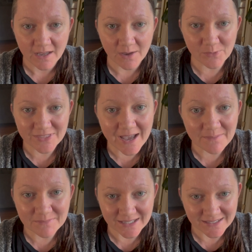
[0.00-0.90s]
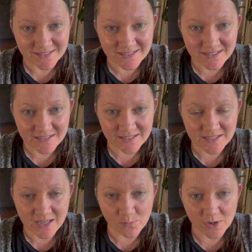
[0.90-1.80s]
And what that means is
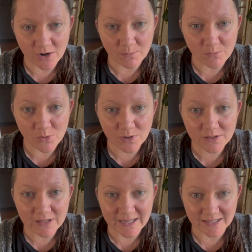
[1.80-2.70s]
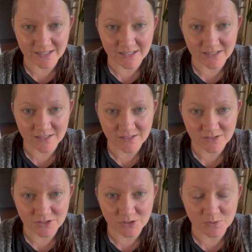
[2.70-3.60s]
that we are more likely
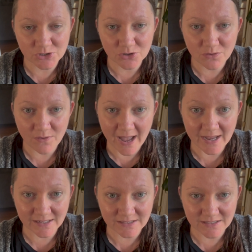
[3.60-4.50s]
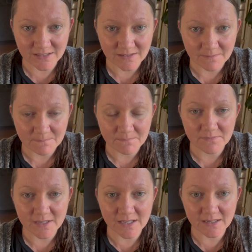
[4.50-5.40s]
to attract
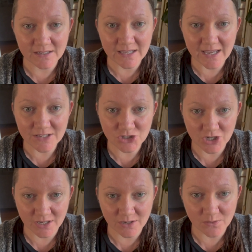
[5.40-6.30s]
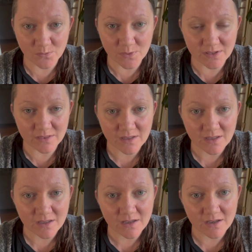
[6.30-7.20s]
engaging with
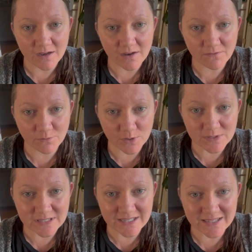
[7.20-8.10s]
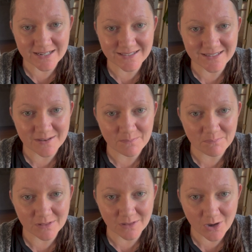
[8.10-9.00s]
a frequency that is
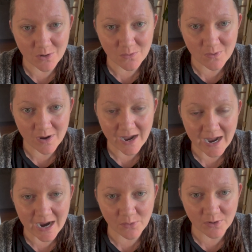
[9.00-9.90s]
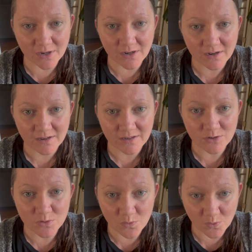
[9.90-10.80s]
below our
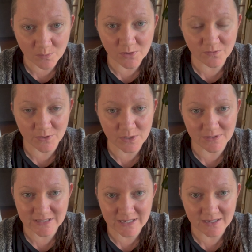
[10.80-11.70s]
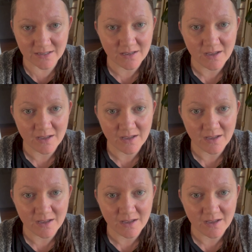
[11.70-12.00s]
normal frequency,